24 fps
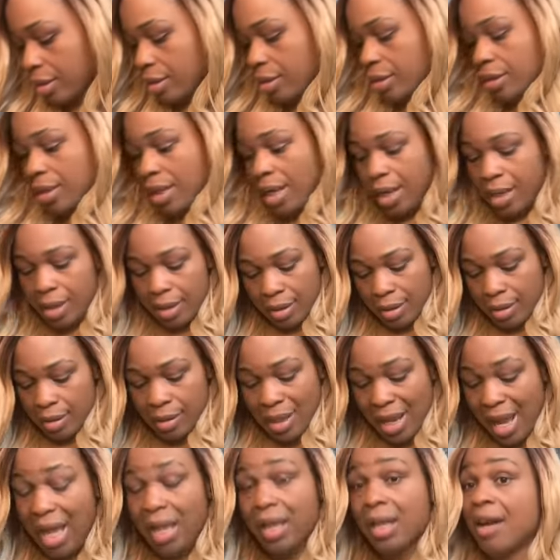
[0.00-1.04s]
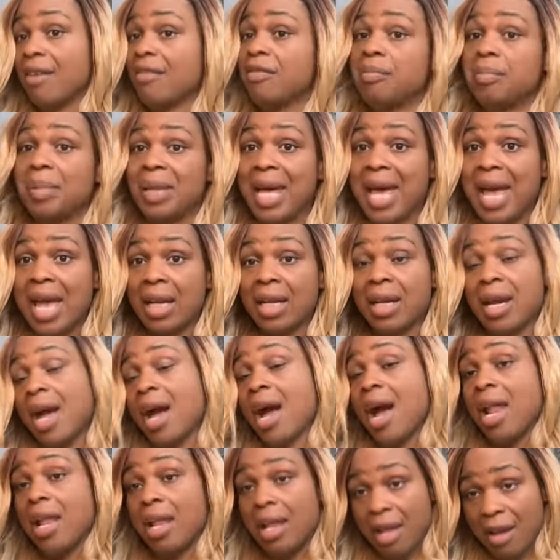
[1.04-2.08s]
Like, I love black
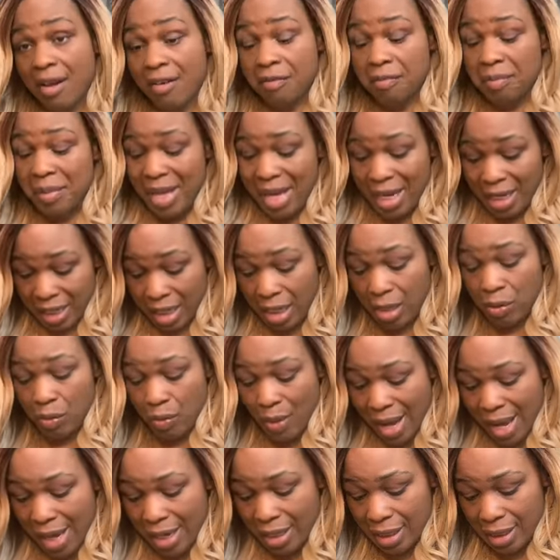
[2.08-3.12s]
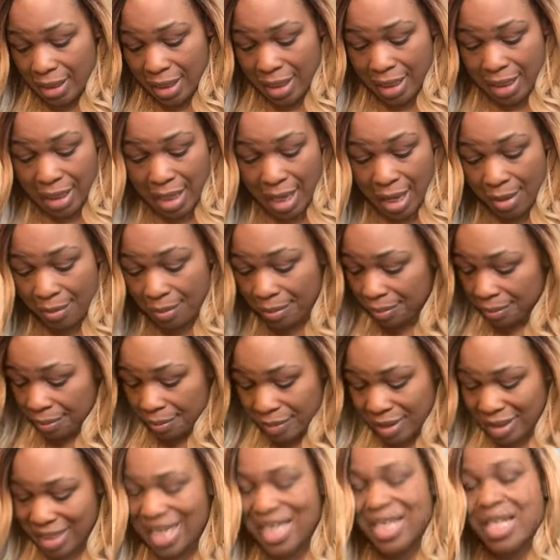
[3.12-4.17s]
and white, and I'm
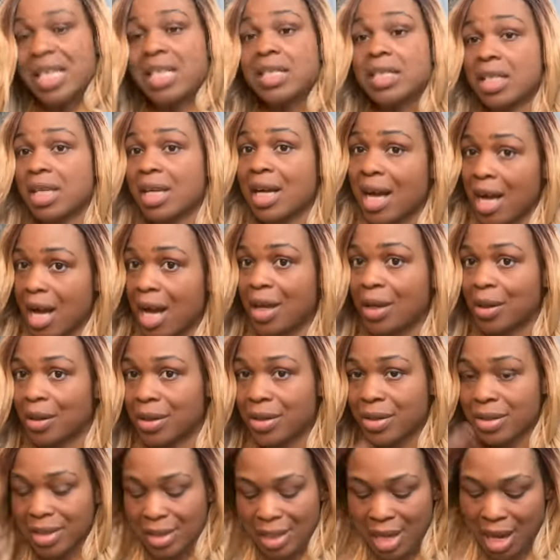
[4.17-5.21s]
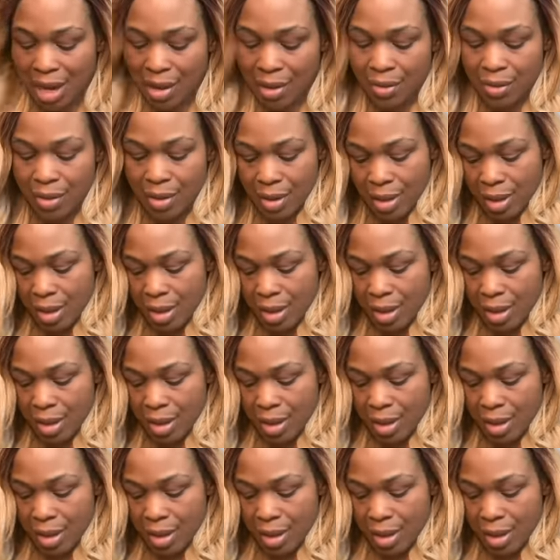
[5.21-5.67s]
getting into colors now.